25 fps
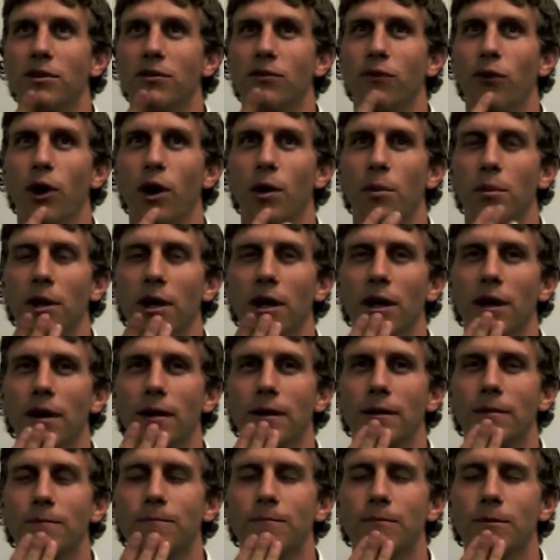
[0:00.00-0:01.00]

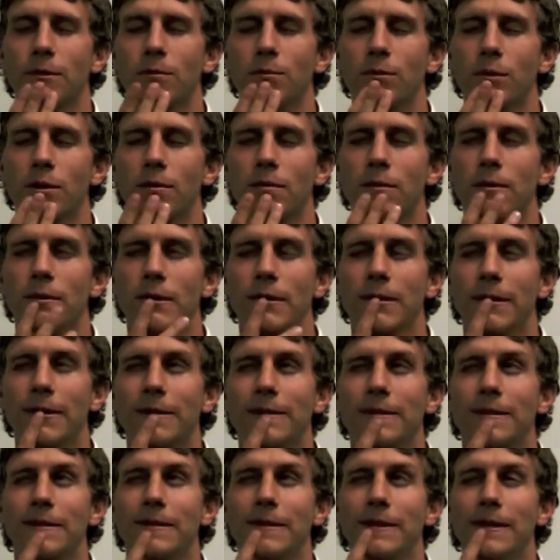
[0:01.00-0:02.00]
formula.
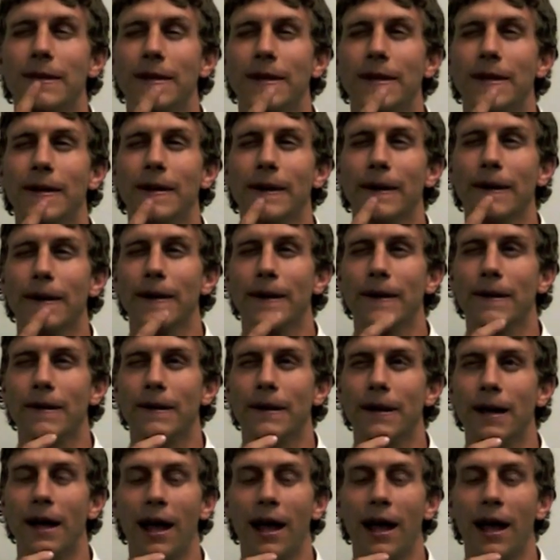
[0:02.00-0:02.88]
Let's see here.